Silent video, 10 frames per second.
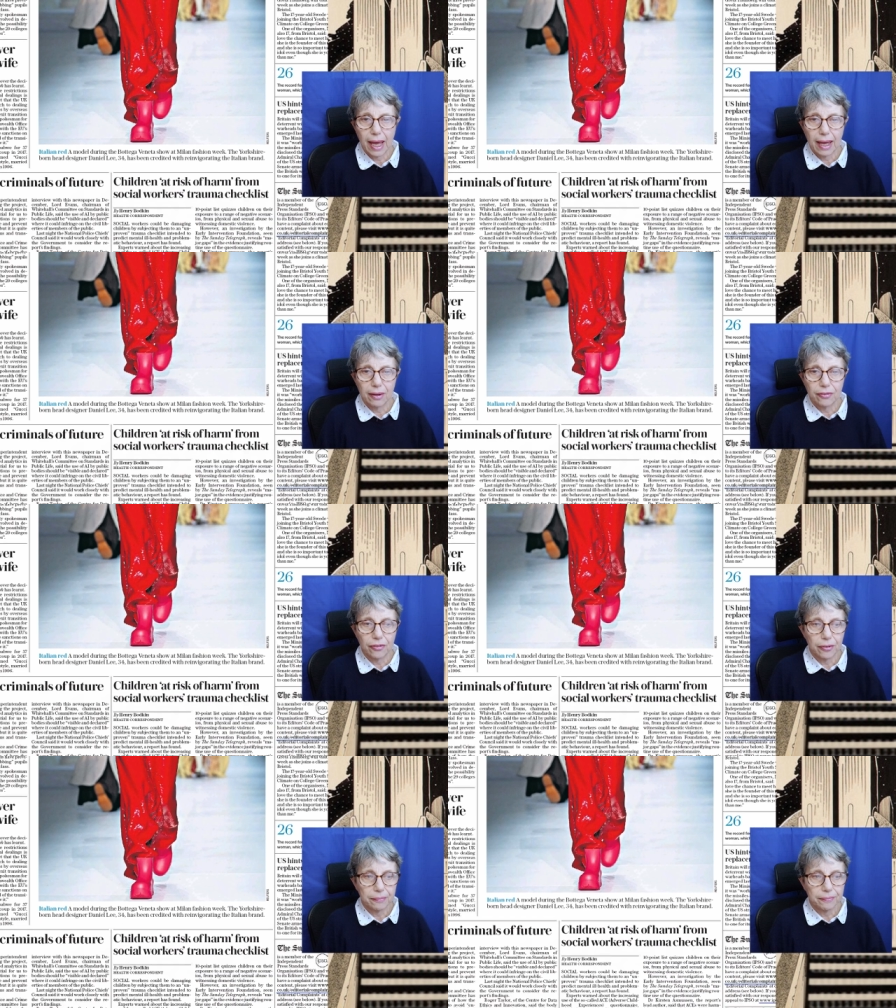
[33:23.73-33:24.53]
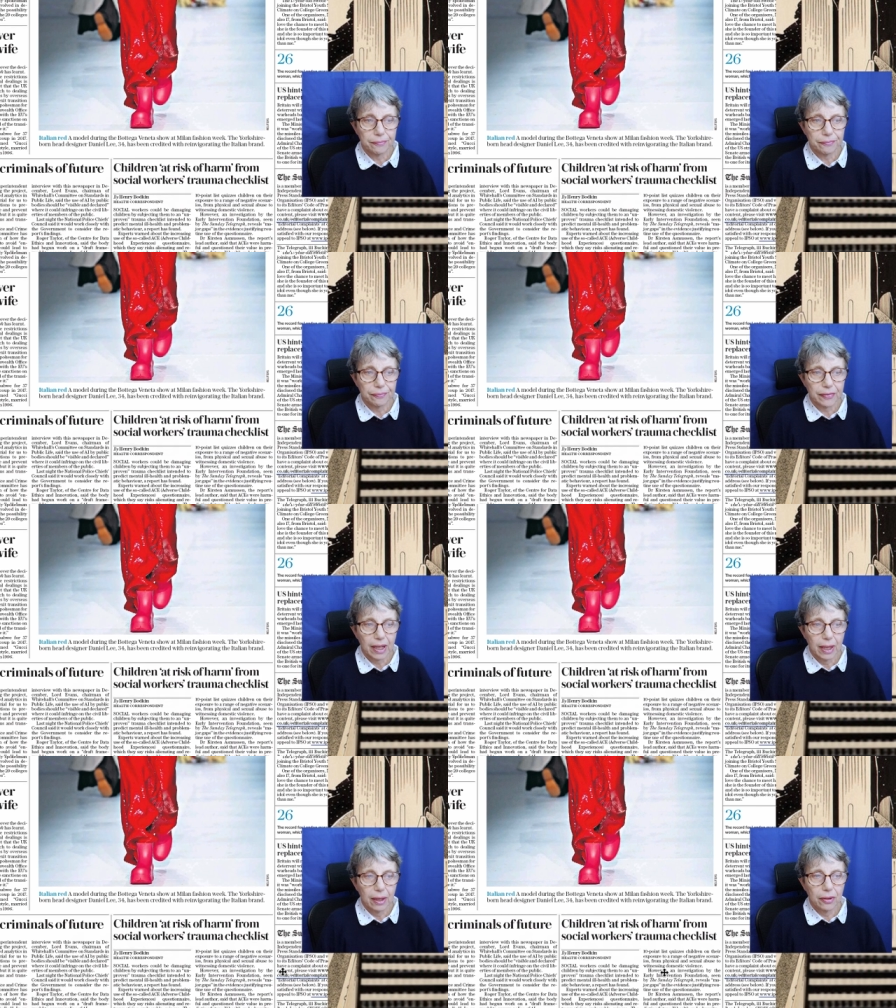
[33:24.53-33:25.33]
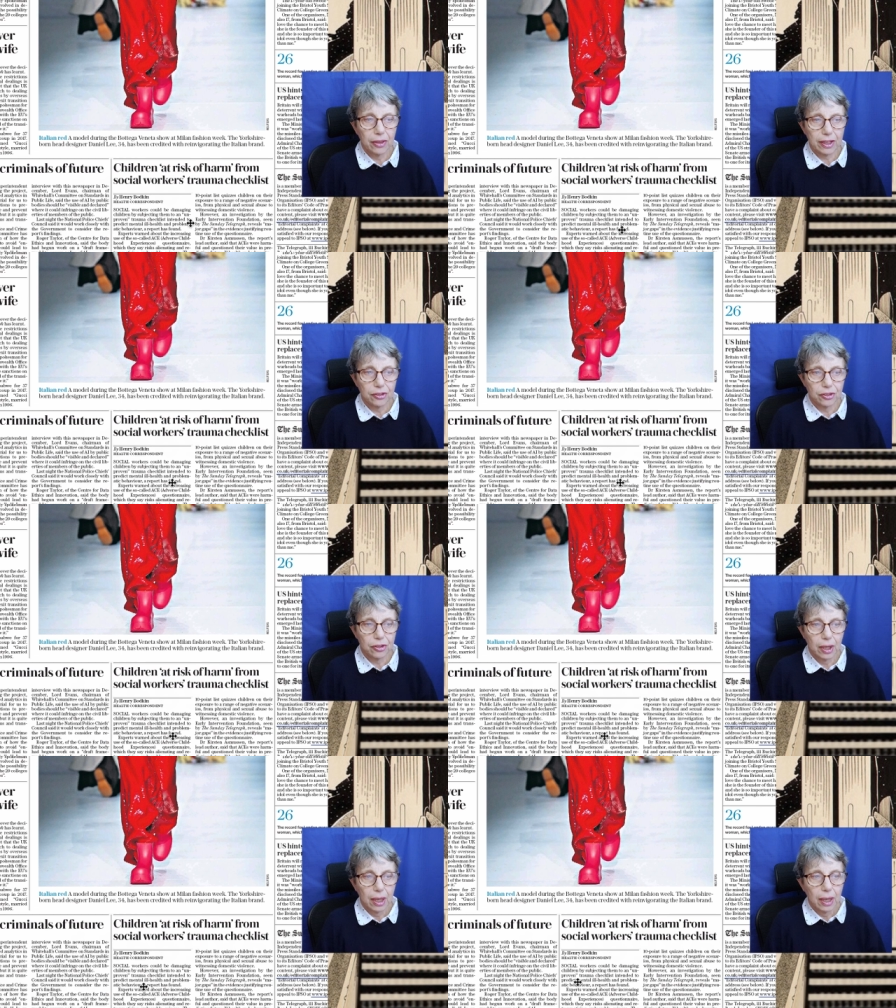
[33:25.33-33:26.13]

have this.